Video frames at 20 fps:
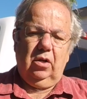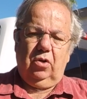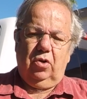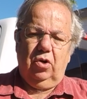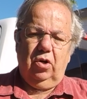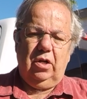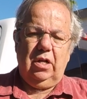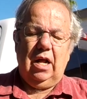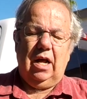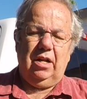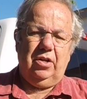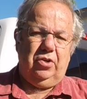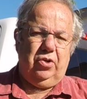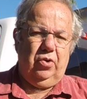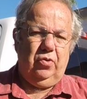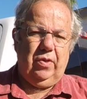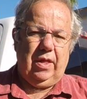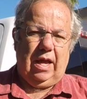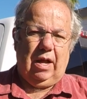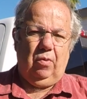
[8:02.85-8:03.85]
Could not
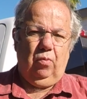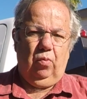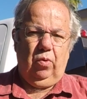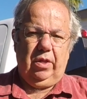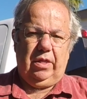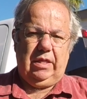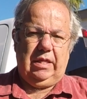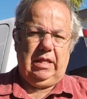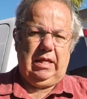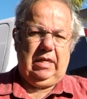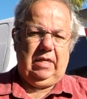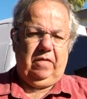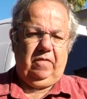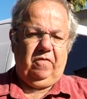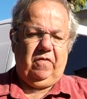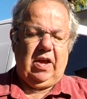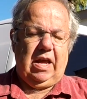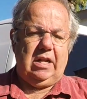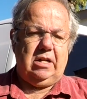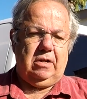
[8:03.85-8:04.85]
do that with the
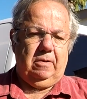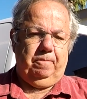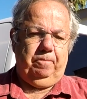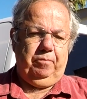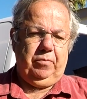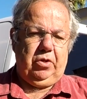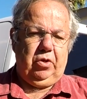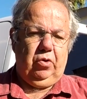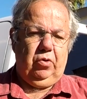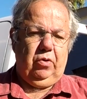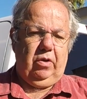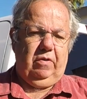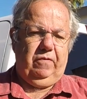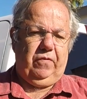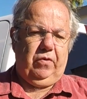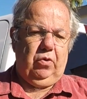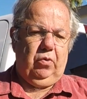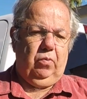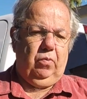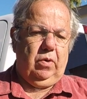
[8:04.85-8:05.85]
Phantom. You
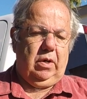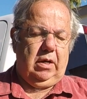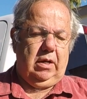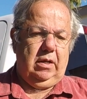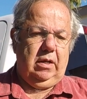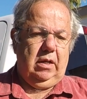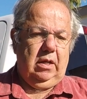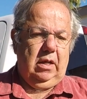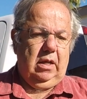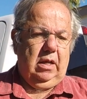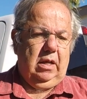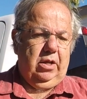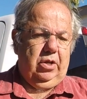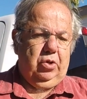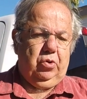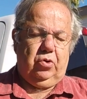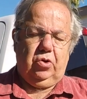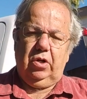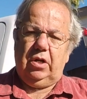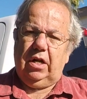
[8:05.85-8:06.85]

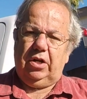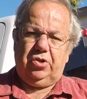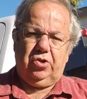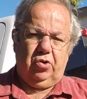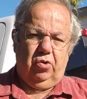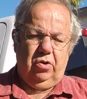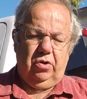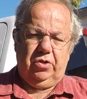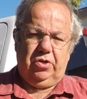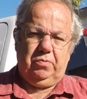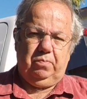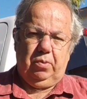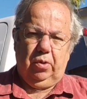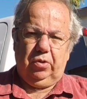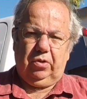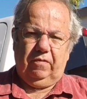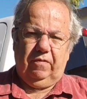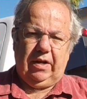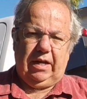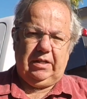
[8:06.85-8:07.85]
could not charge
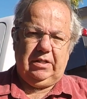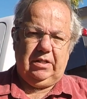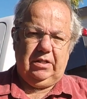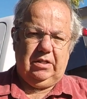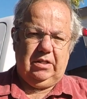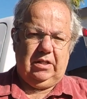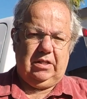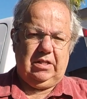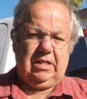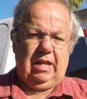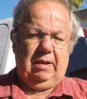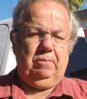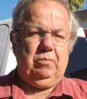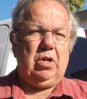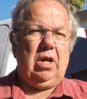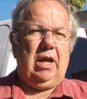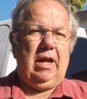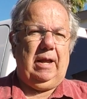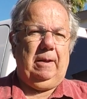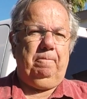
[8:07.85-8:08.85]
both devices at the same
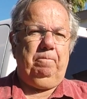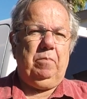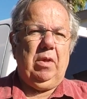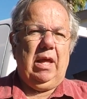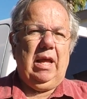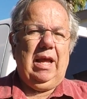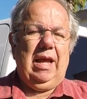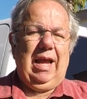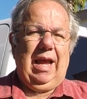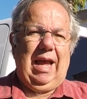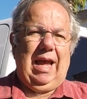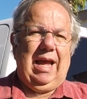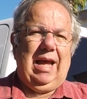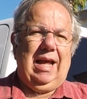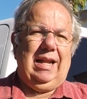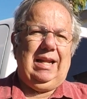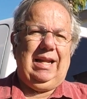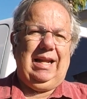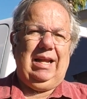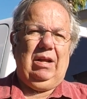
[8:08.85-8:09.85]
time,
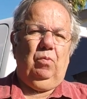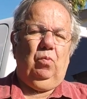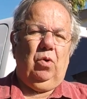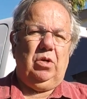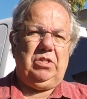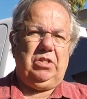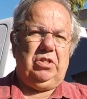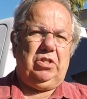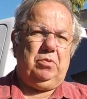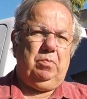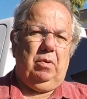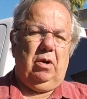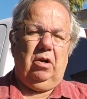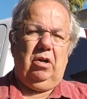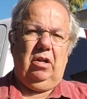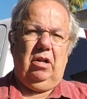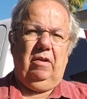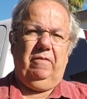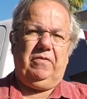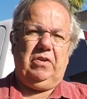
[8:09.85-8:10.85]
and it wasn't smart
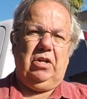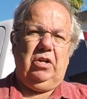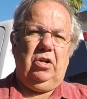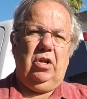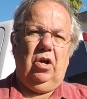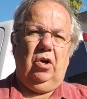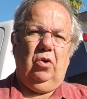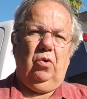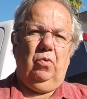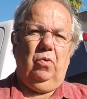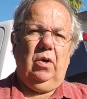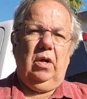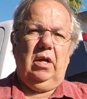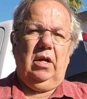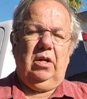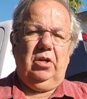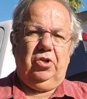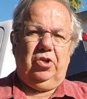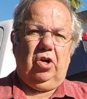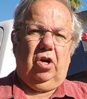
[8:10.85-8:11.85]
enough to know
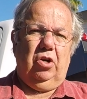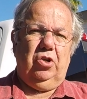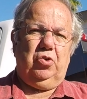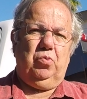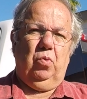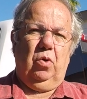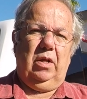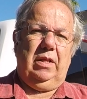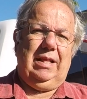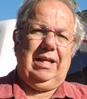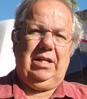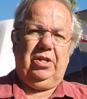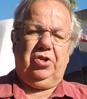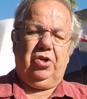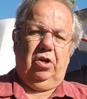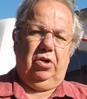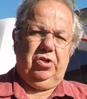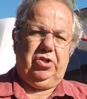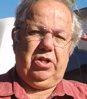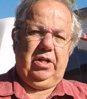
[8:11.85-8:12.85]
charge one then
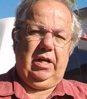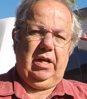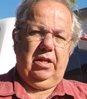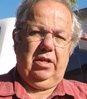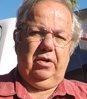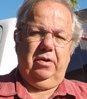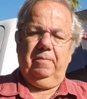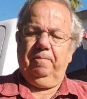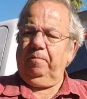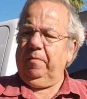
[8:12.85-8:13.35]
charge the other.